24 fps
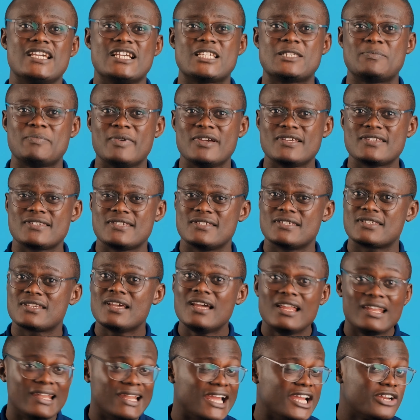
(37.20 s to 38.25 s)
expenses
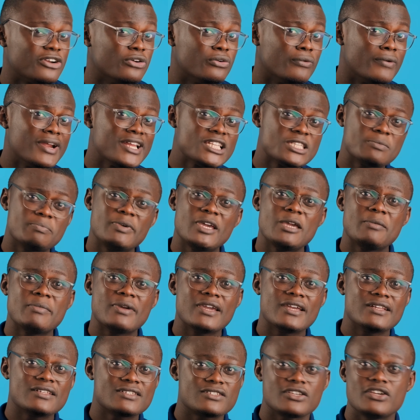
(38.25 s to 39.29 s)
like rent
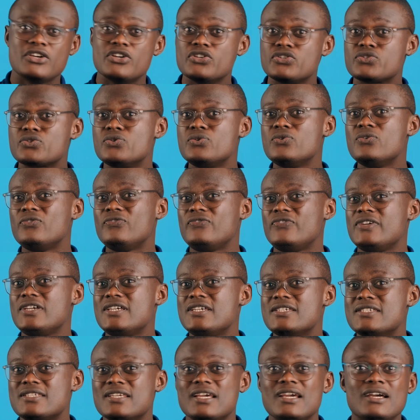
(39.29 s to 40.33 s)
payments, school
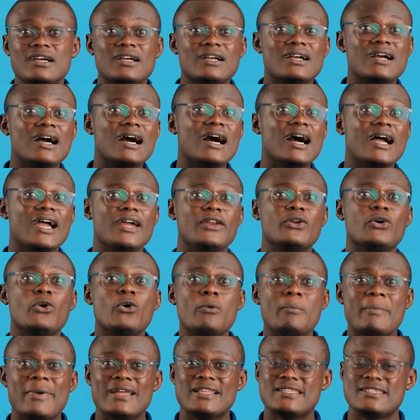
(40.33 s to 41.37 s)
fees, car and
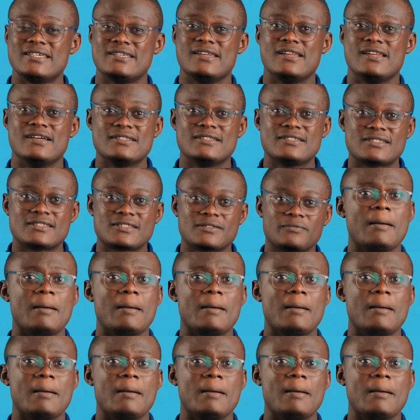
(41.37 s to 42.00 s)
home maintenance.